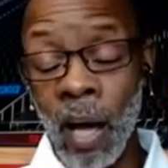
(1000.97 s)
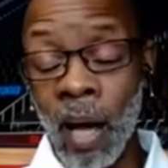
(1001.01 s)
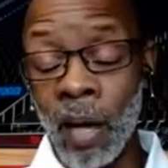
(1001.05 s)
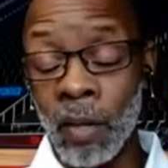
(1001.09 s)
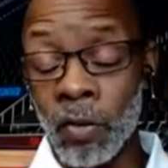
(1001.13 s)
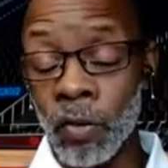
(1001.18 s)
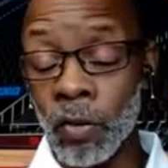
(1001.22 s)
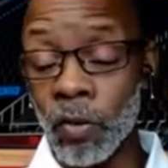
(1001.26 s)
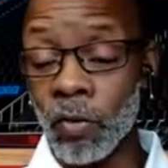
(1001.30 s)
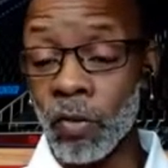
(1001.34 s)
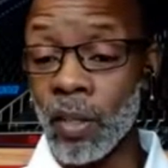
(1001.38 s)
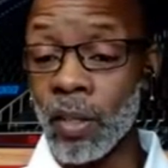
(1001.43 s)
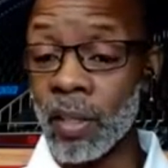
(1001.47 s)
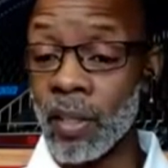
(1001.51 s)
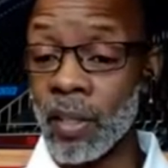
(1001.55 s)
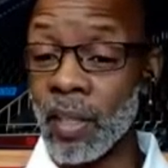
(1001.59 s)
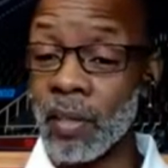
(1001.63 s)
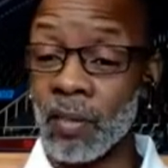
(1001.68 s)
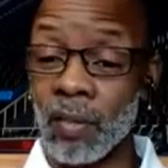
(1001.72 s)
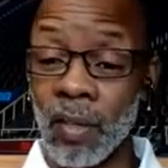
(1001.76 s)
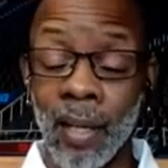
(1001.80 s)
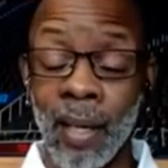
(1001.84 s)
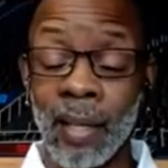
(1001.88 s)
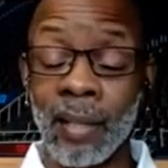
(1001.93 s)
Actually, 3
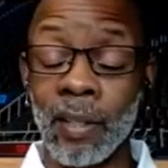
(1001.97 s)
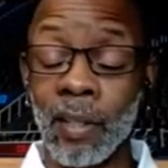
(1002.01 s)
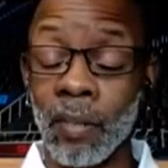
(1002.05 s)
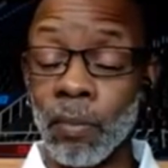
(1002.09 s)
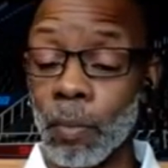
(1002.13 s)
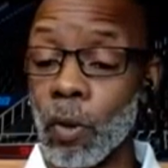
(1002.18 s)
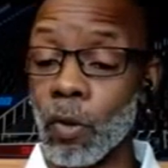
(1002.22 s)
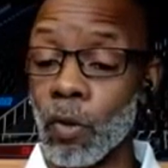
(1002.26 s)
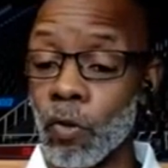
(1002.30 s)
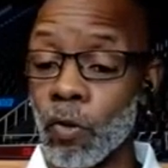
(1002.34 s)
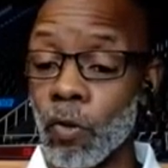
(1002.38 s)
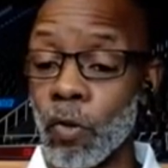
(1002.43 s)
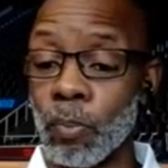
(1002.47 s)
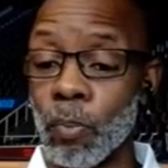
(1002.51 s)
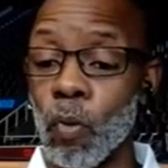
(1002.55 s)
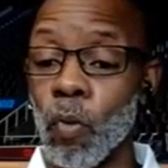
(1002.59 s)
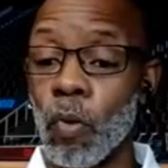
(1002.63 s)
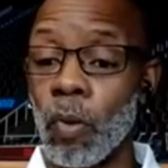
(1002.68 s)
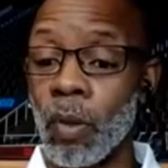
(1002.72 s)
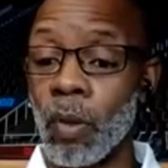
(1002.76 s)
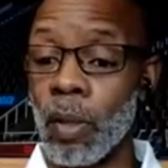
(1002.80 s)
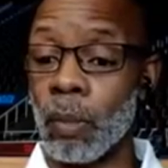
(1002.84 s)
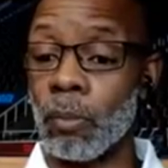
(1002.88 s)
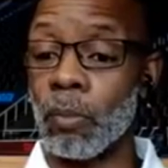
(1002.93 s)
things. I like to build a
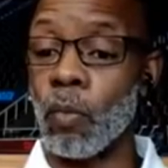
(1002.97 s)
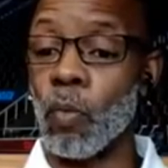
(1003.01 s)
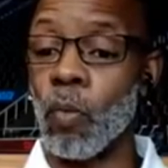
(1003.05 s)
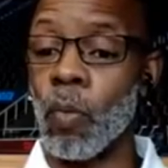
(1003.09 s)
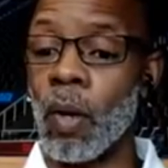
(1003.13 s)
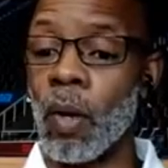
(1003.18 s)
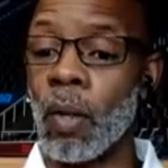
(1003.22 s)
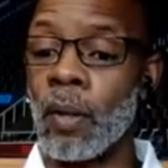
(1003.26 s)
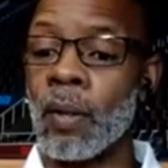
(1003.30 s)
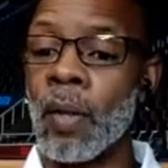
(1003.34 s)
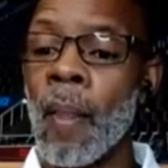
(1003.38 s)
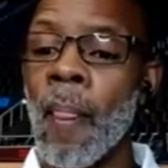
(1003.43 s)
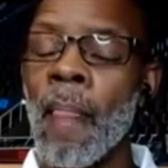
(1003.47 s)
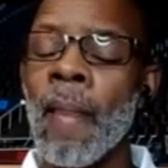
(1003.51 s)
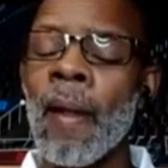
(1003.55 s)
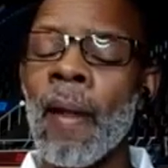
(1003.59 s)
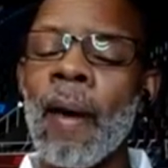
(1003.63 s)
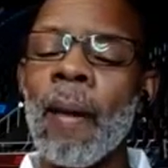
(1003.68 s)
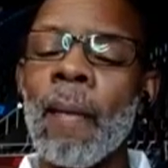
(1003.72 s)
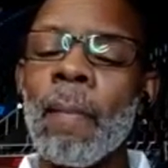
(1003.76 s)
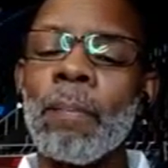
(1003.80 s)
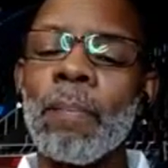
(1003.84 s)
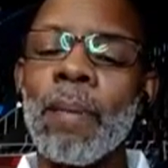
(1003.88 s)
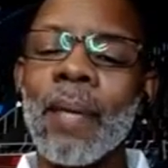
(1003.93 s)
rapport, number 1,
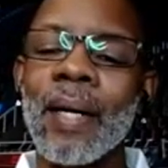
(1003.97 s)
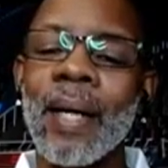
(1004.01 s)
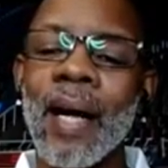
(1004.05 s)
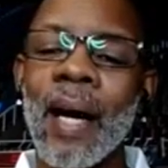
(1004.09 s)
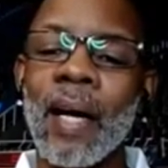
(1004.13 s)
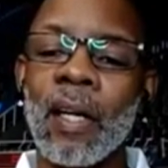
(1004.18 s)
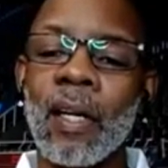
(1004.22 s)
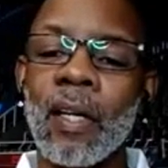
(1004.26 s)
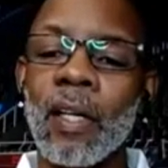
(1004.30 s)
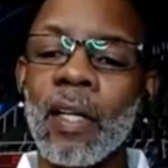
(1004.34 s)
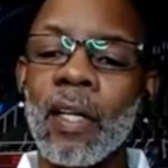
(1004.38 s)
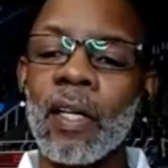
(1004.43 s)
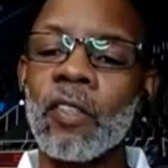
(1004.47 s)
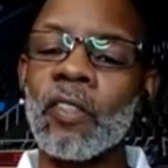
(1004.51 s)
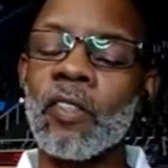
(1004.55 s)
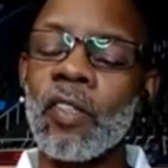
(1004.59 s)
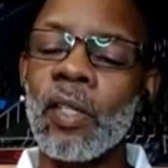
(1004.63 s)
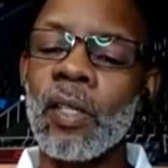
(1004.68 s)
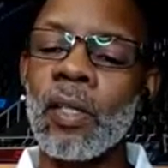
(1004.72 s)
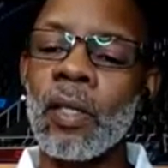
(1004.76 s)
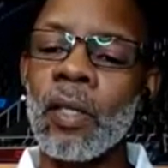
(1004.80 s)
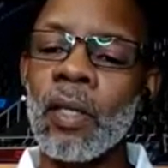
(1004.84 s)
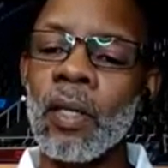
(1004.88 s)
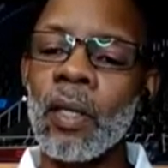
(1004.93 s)
but I
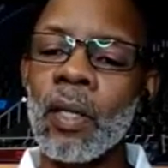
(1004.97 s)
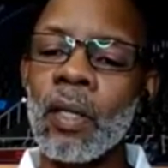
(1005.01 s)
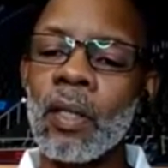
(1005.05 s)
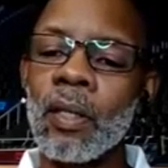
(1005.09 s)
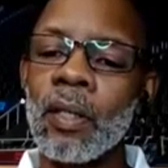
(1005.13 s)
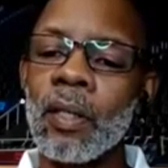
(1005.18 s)
listen